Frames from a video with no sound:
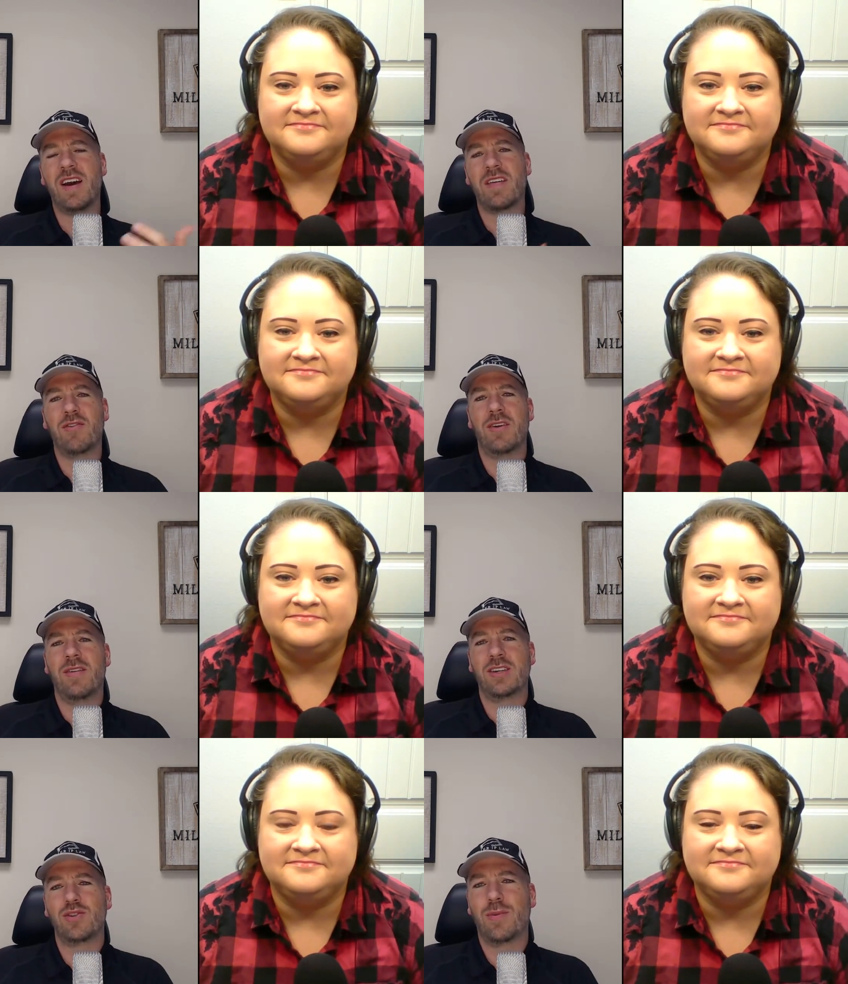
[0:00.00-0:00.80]
Speaker 1: protect their
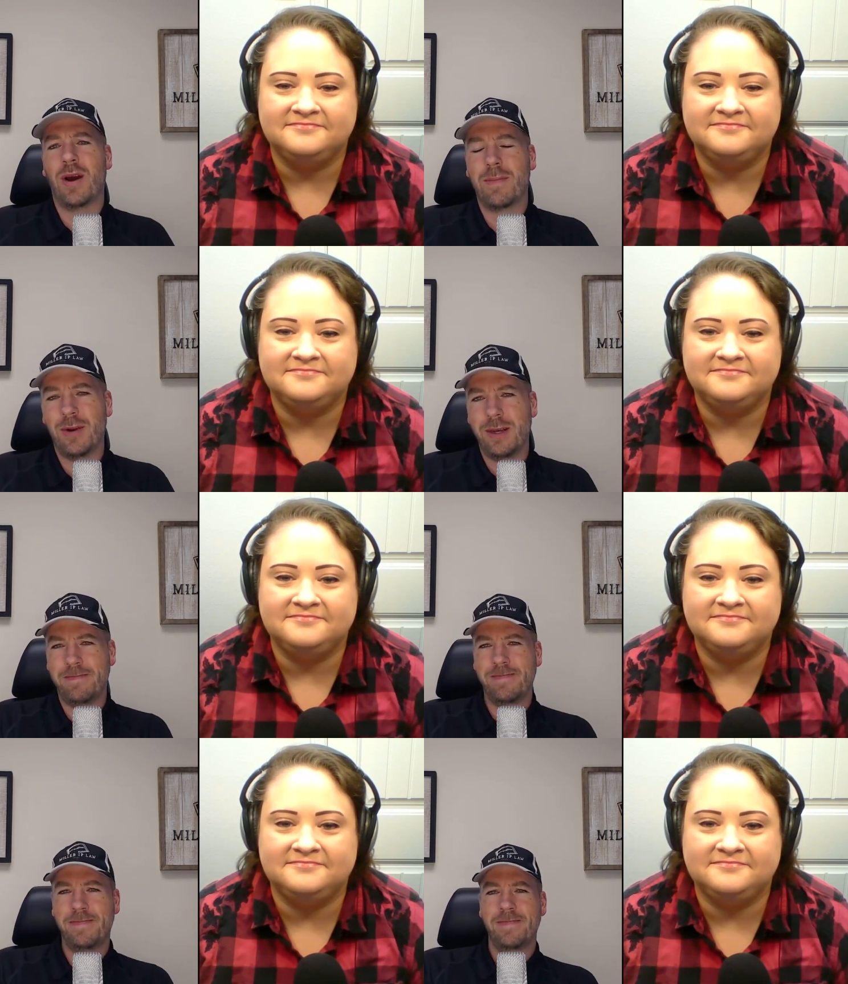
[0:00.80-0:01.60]
intellectual
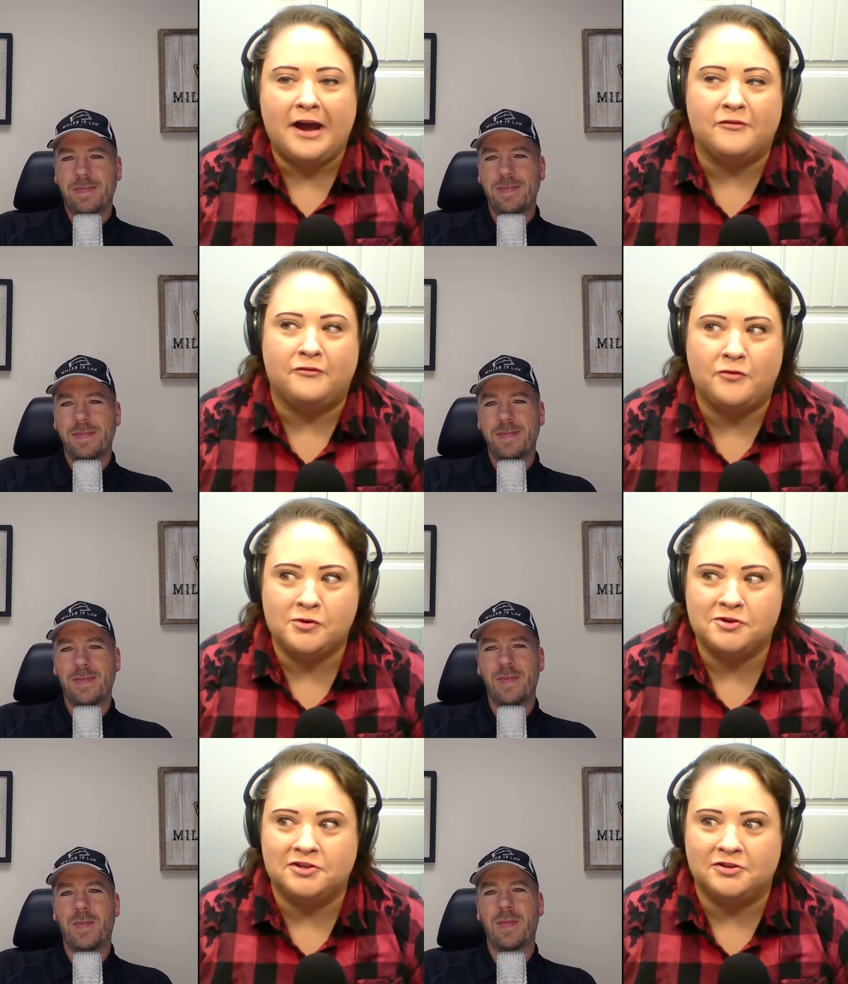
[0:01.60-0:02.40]
property.
Speaker 2: Wow,
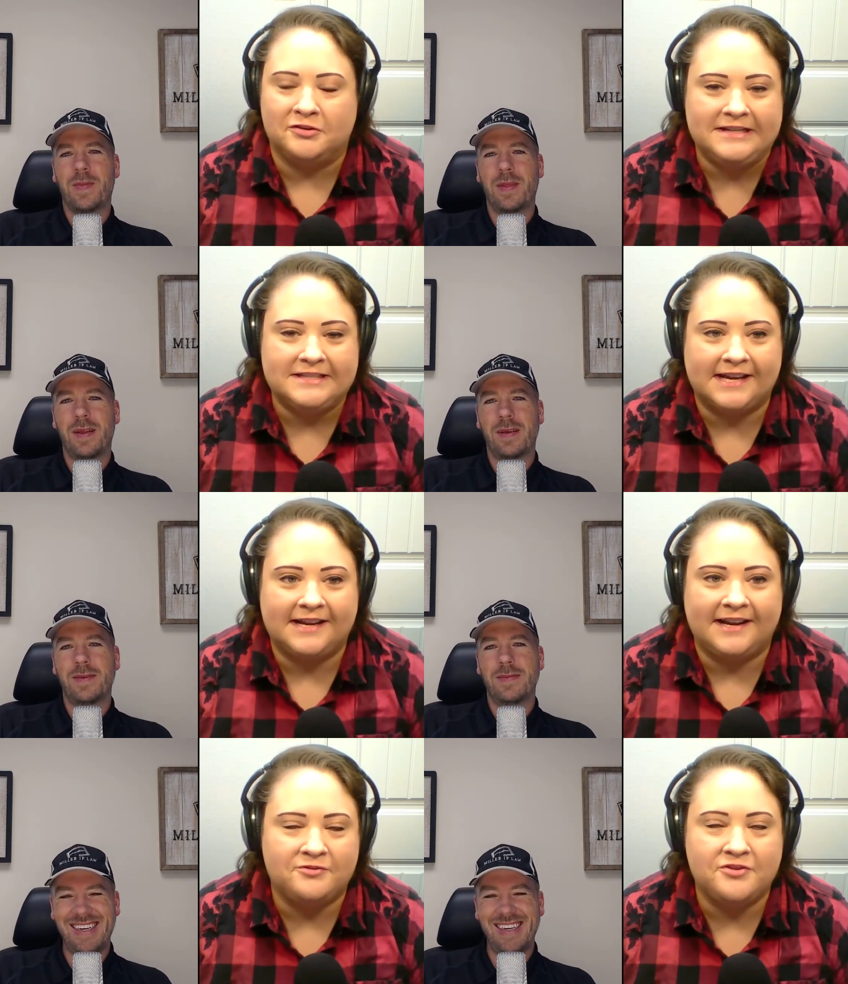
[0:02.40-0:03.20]
four degrees.
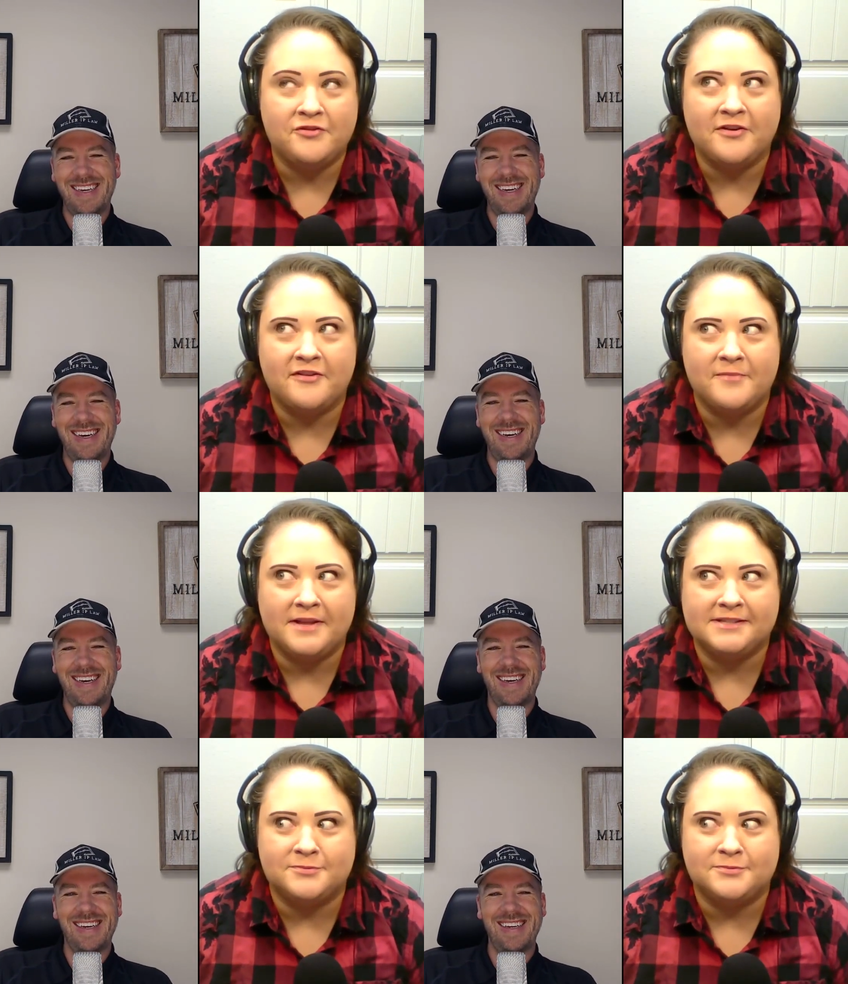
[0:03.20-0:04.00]
I, I don't know if I've
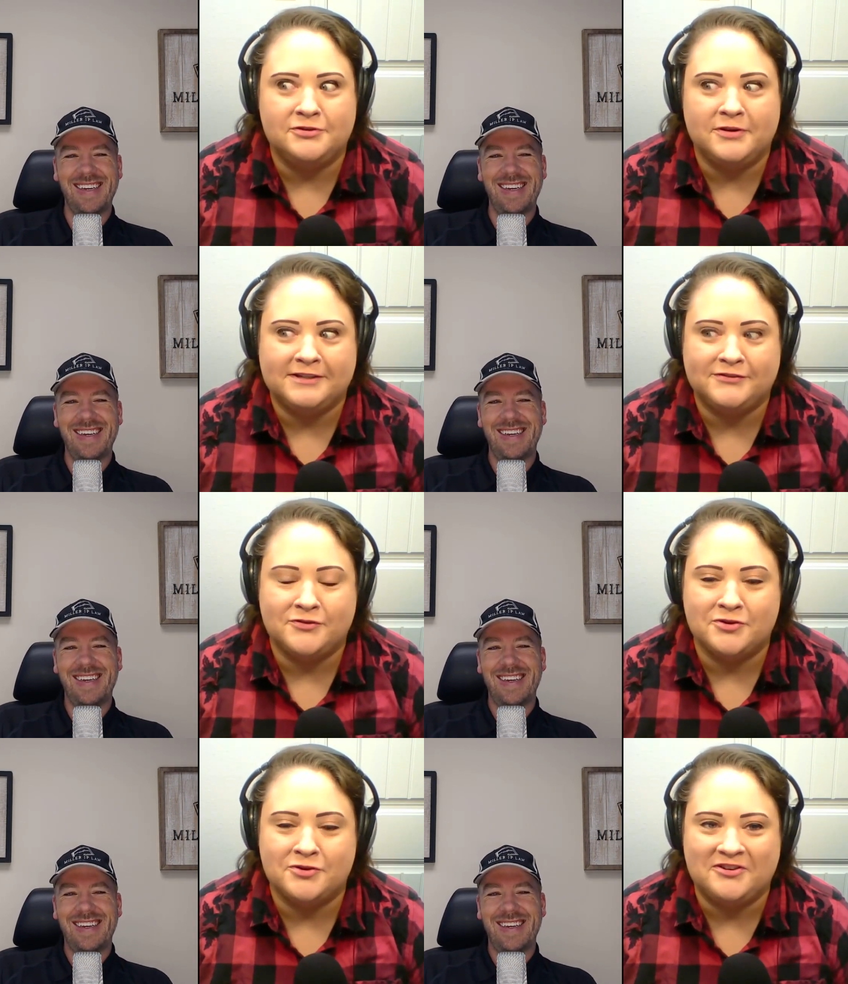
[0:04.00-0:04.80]
met someone who has
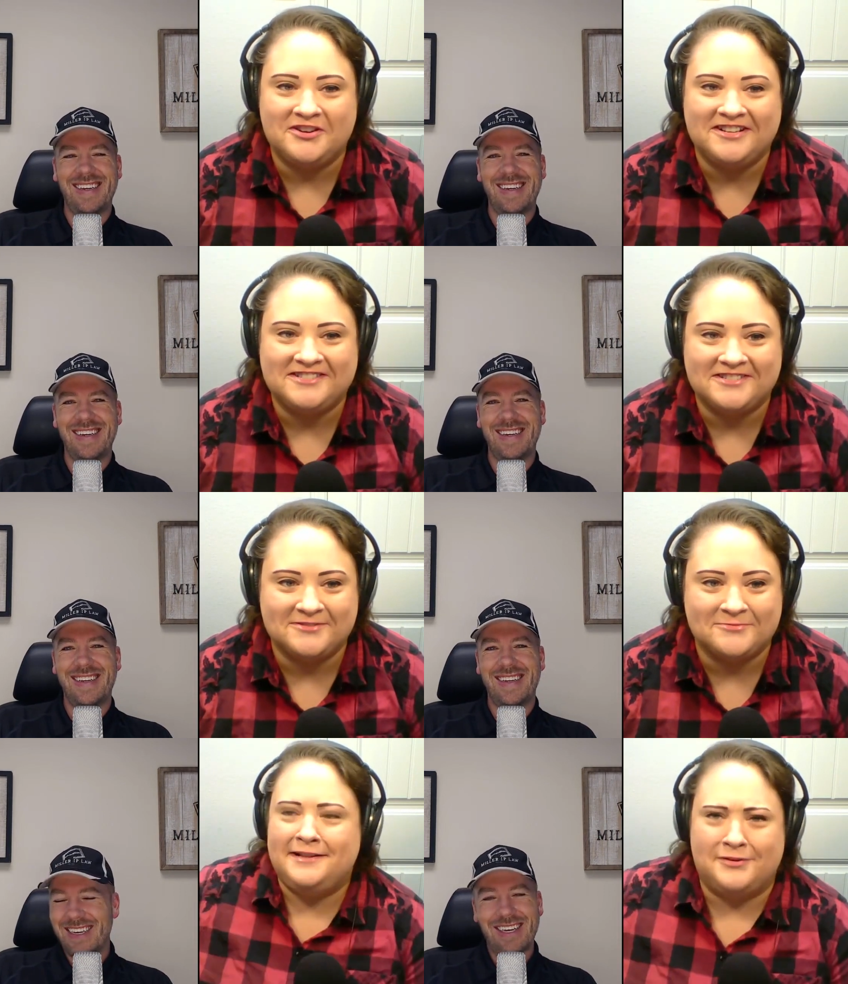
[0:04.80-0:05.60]
four
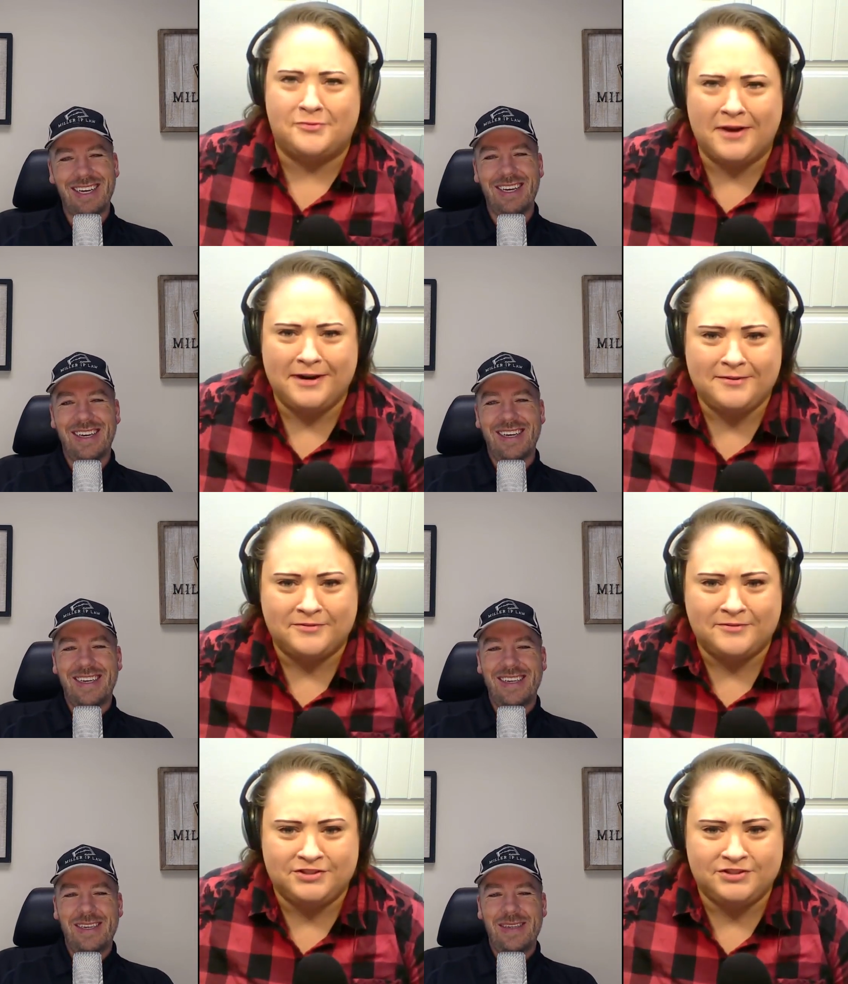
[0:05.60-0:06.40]
degrees. And the
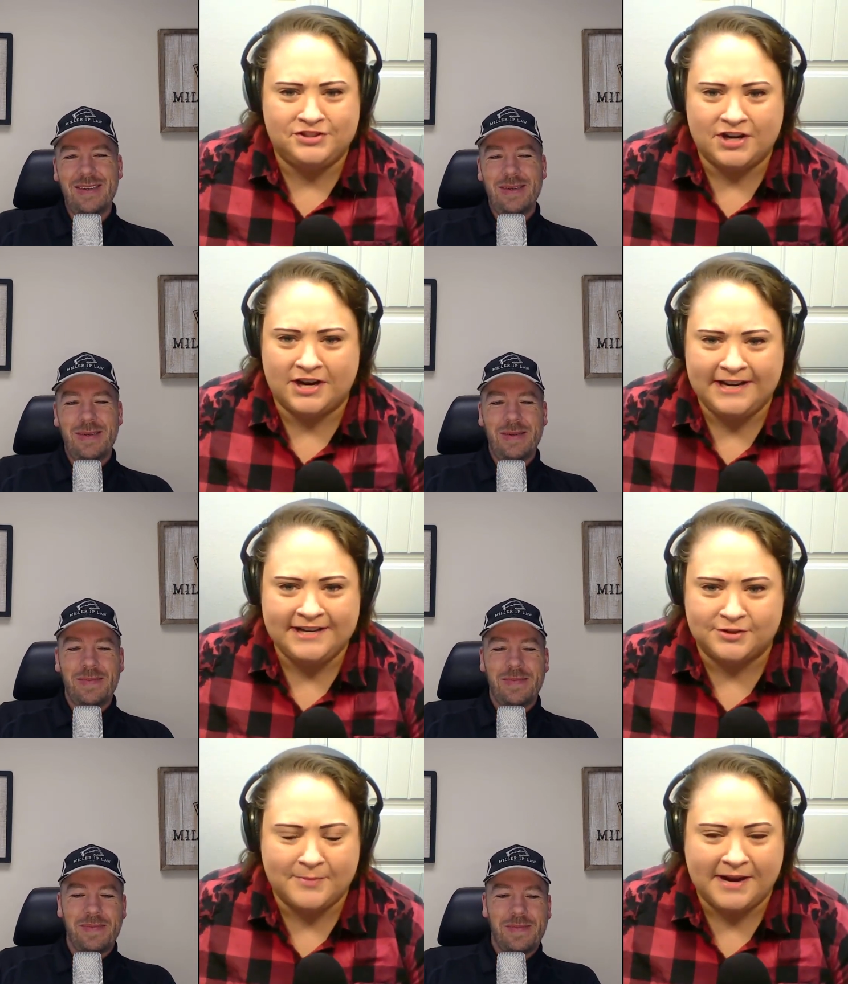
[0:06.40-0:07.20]
one with
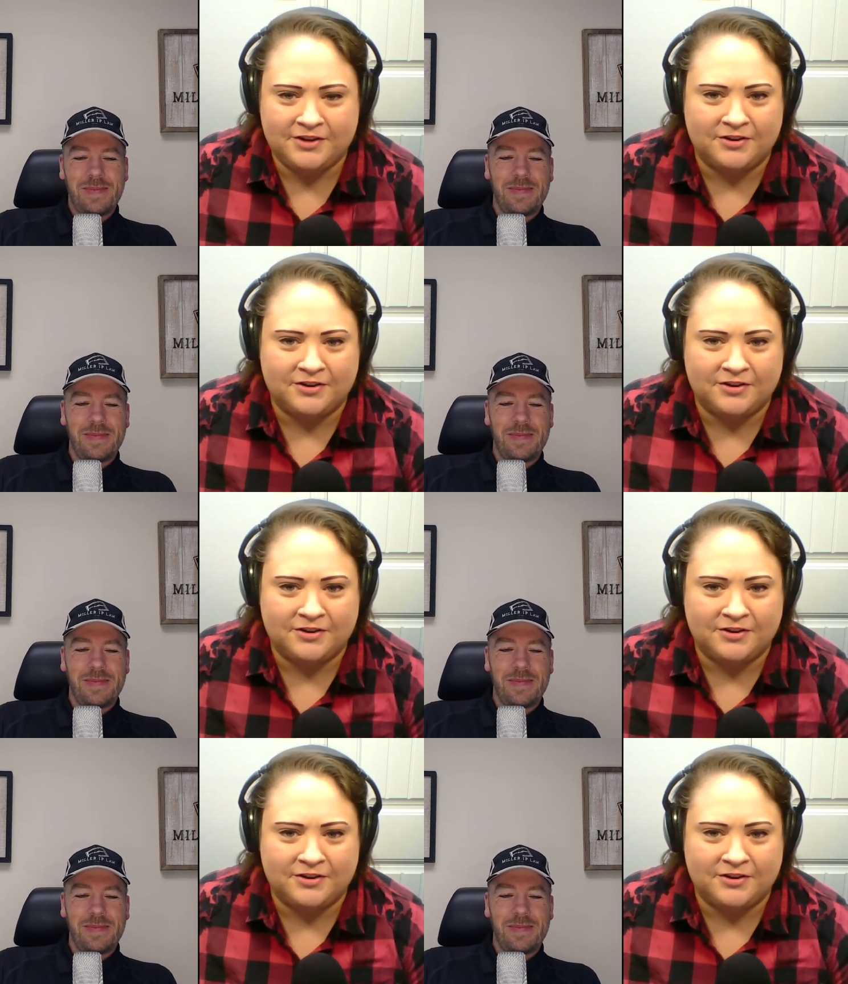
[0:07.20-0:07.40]
Chinese or